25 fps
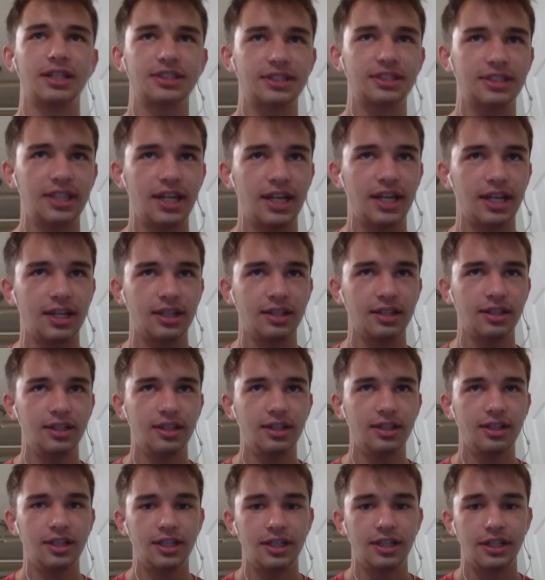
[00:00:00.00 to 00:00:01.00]
day
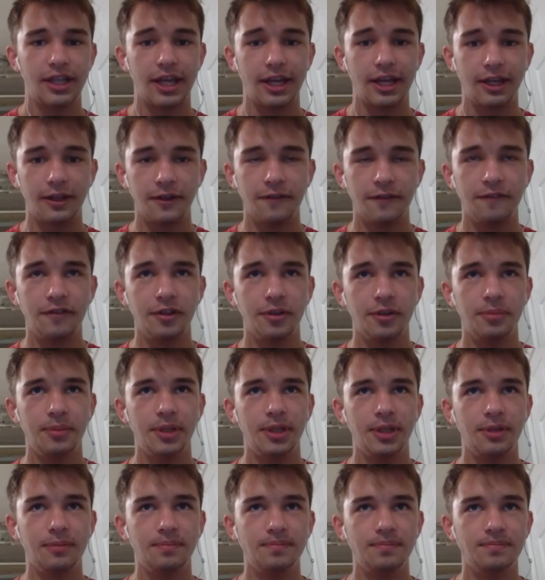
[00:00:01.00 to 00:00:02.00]
they interviewed
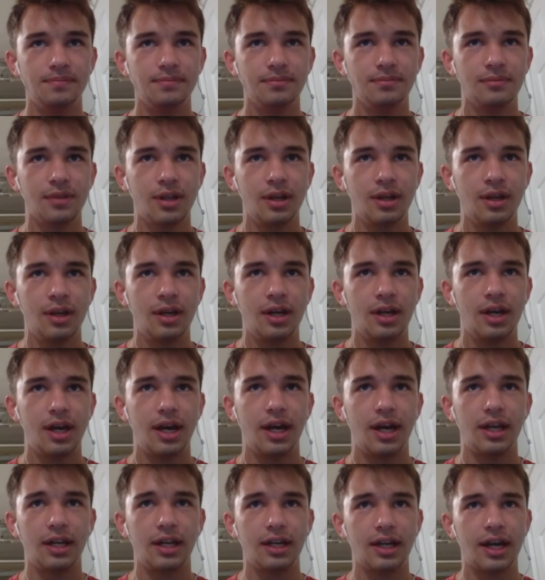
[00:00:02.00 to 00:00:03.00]
me,
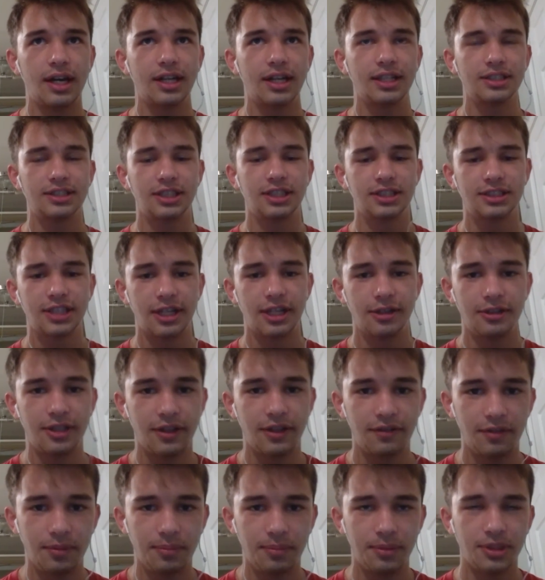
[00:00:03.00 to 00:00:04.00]
and I guess that's how
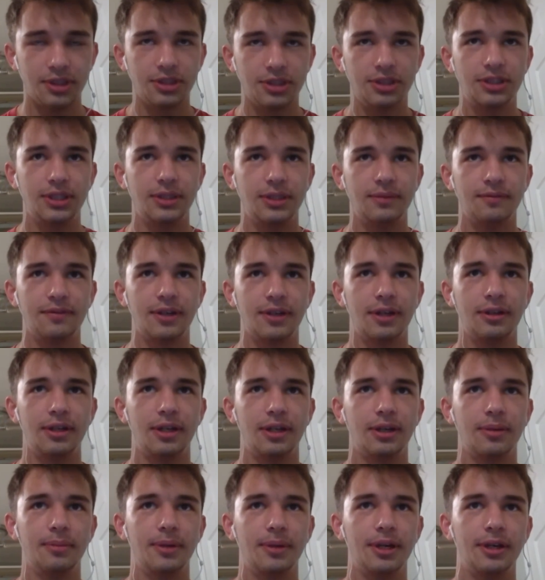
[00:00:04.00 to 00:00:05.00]
David Muir's team found
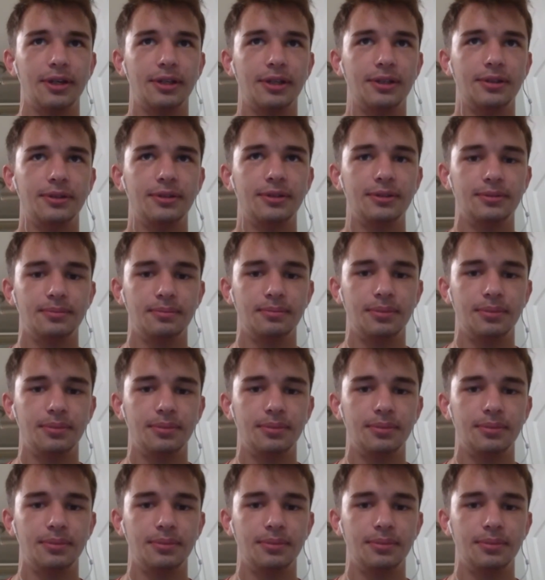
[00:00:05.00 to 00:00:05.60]
out about it. But